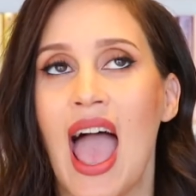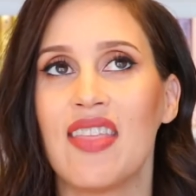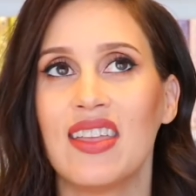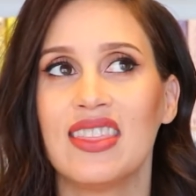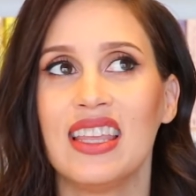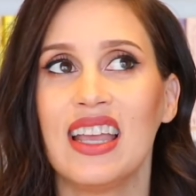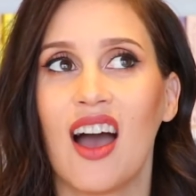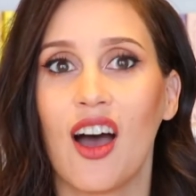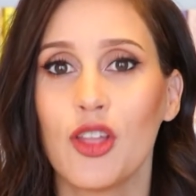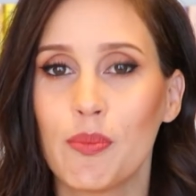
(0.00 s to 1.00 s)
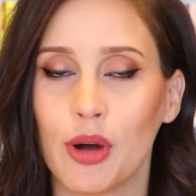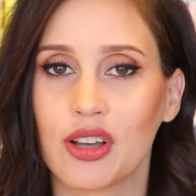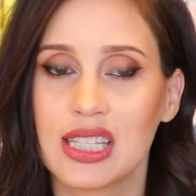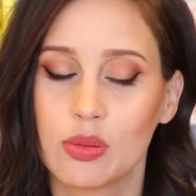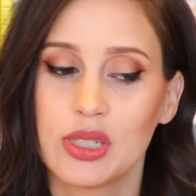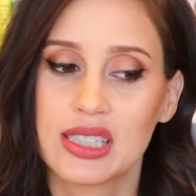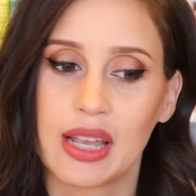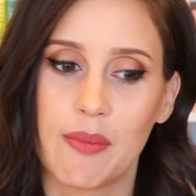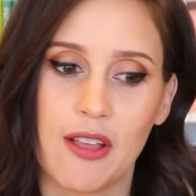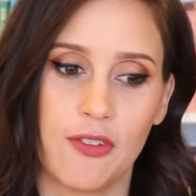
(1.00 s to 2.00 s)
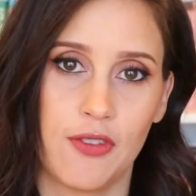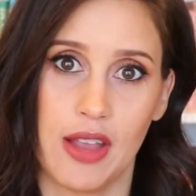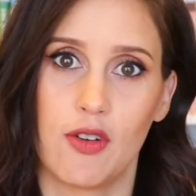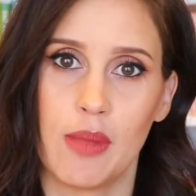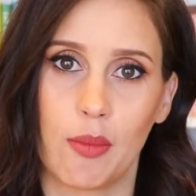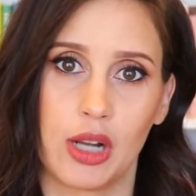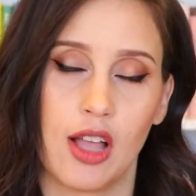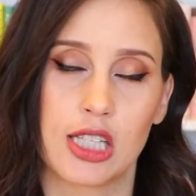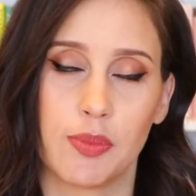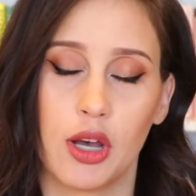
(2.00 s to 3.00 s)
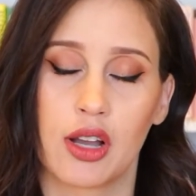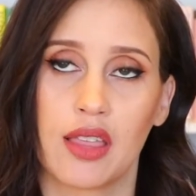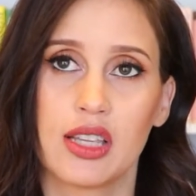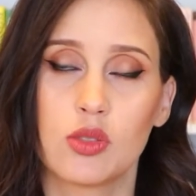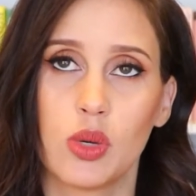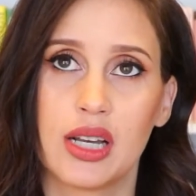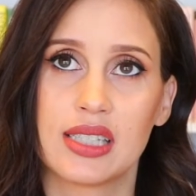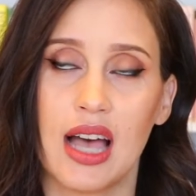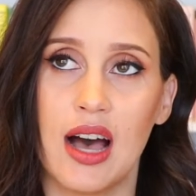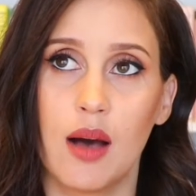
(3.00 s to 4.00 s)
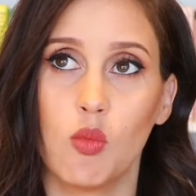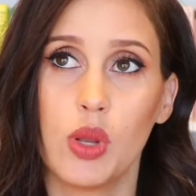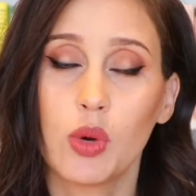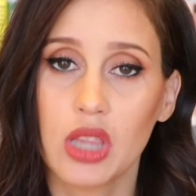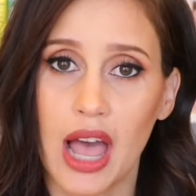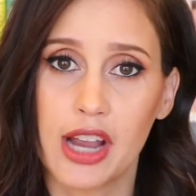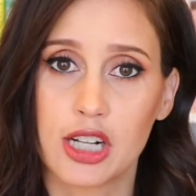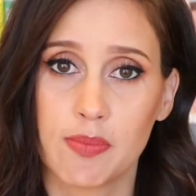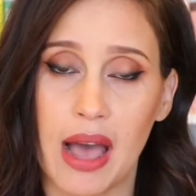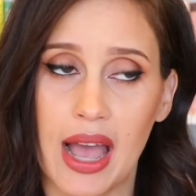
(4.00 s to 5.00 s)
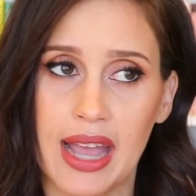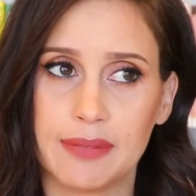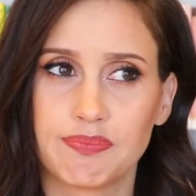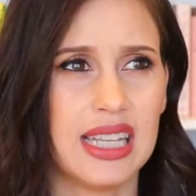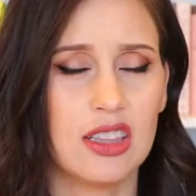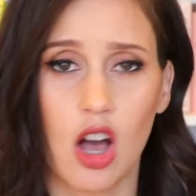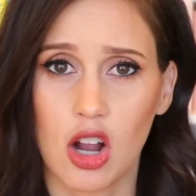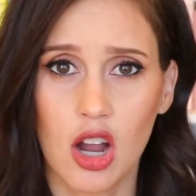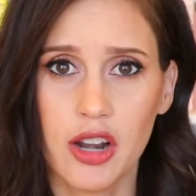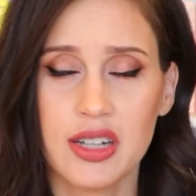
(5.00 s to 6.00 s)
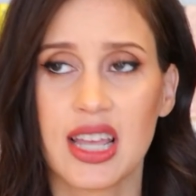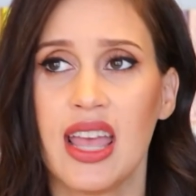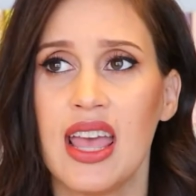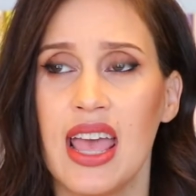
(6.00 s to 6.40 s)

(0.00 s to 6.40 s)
And then the other book, this was like my favorite memory loss book. This was um, We Were Liars by E. Lockhart.